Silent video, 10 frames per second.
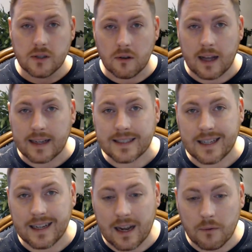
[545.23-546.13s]
last
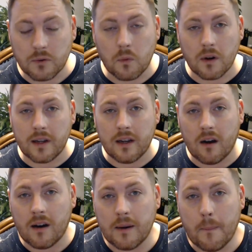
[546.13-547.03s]
night I was working
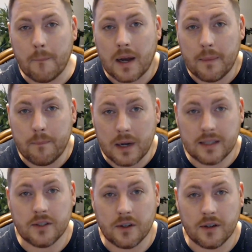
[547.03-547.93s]
on my
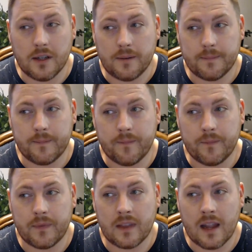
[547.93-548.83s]
buzzard,
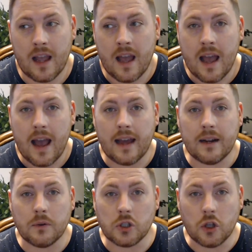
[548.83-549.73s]
and I
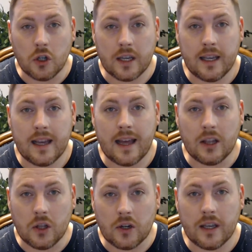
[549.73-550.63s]
was looking
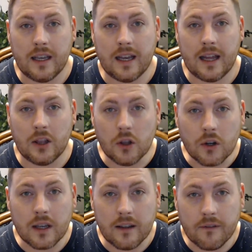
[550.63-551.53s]
and looking and
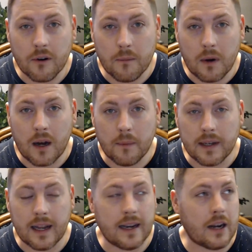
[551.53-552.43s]
looking for a bobbin,
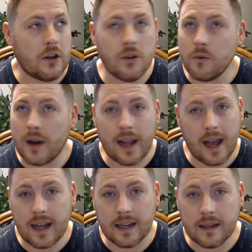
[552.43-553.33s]
and I knew I
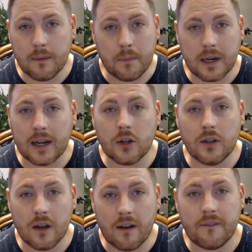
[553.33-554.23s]
had it, but I could
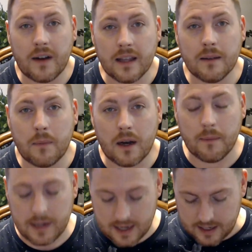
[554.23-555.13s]
not find the
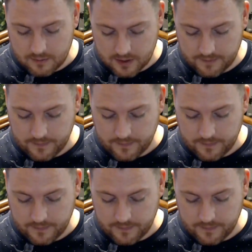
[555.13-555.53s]
bobbin anywhere.